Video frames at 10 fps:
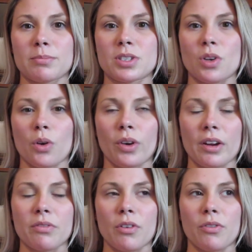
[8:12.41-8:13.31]
I'm so
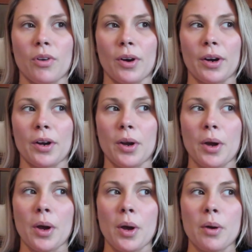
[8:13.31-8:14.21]
grateful for
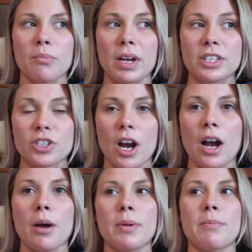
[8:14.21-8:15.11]
my
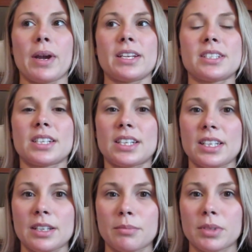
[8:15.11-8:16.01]
job and my
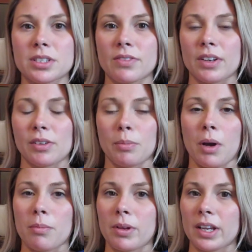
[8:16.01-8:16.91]
team, Misfit
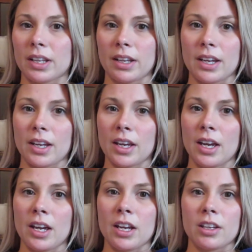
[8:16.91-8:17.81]
Republic. Like,
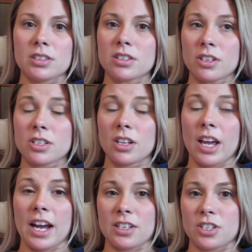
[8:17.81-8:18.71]
search the
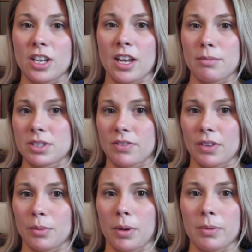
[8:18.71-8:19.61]
hashtag
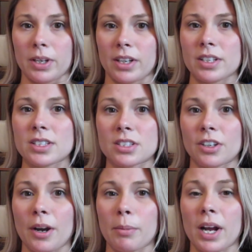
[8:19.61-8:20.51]
Misfit Republic on
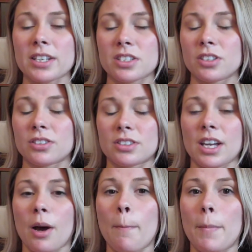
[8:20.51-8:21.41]
Instagram, guys, and you'll
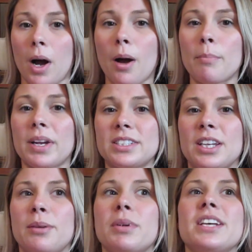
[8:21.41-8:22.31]
see how bomb my
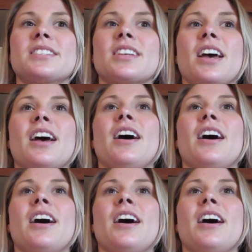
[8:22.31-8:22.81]
team is.